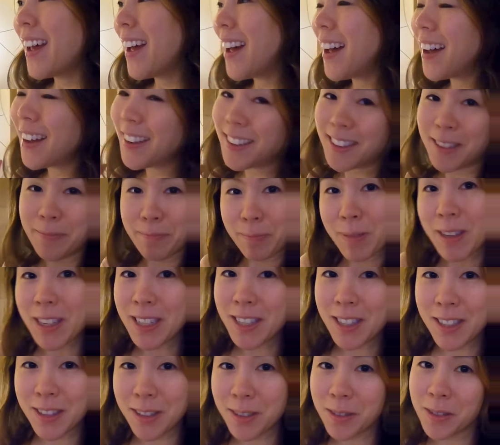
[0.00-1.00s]
Uh,
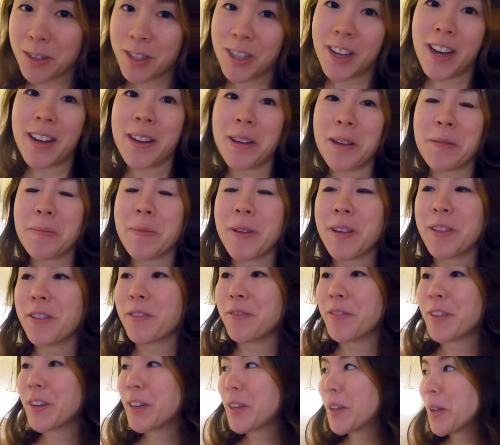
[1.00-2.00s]
please do check out my other
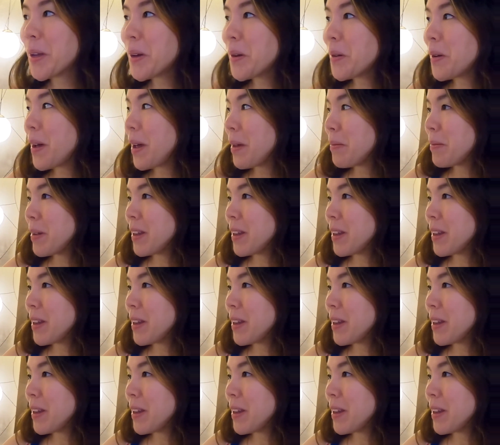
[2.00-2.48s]
video. I